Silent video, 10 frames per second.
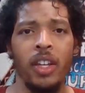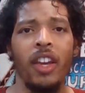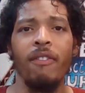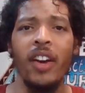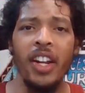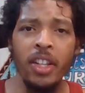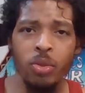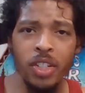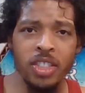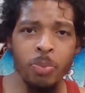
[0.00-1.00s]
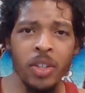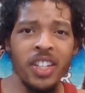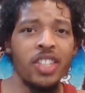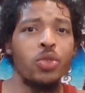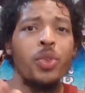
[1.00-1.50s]
And financial
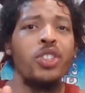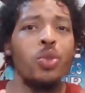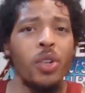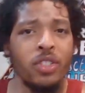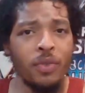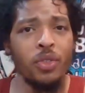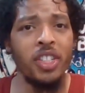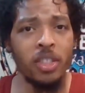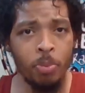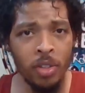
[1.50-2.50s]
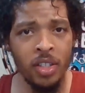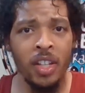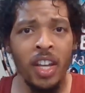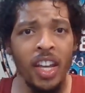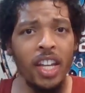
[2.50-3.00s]
discipline is resourceful discipline.
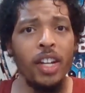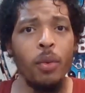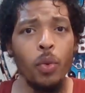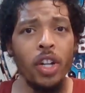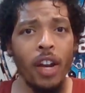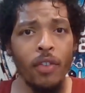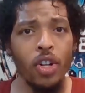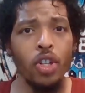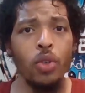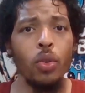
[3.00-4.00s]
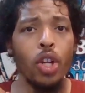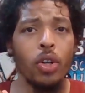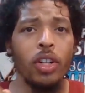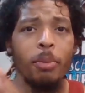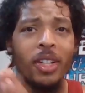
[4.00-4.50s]
And whenever you
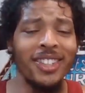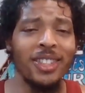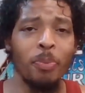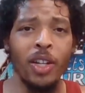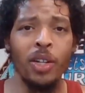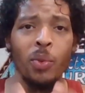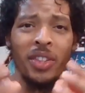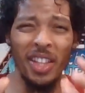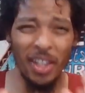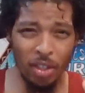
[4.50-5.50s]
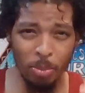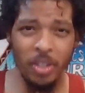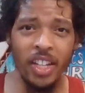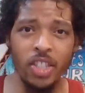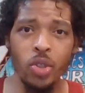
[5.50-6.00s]
learn to be disciplined with the little
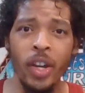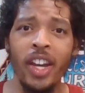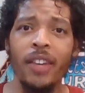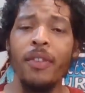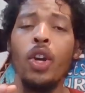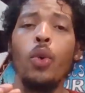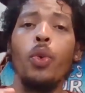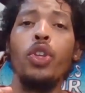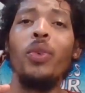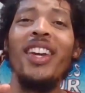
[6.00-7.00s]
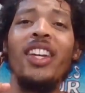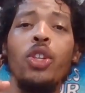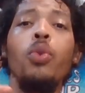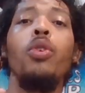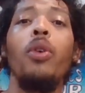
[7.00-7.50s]
bit that you have,
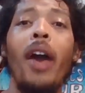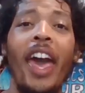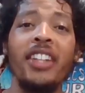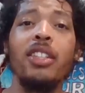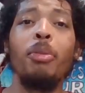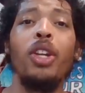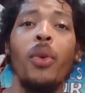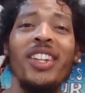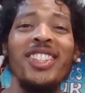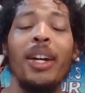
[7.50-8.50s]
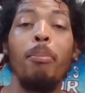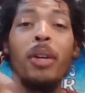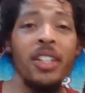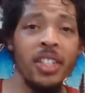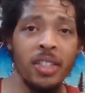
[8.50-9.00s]
you will actually be granted
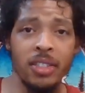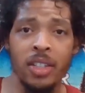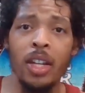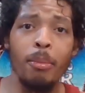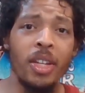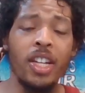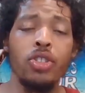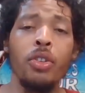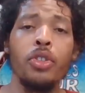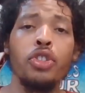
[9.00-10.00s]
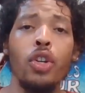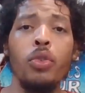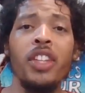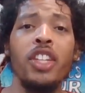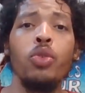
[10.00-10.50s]
abundance, because you're
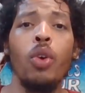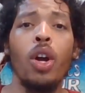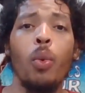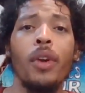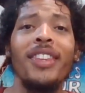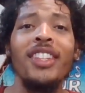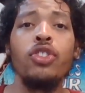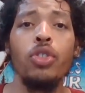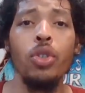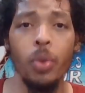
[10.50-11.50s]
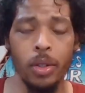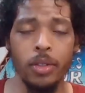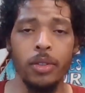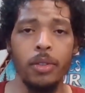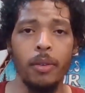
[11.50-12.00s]
shown that you are a worthy
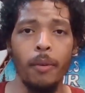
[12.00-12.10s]
steward.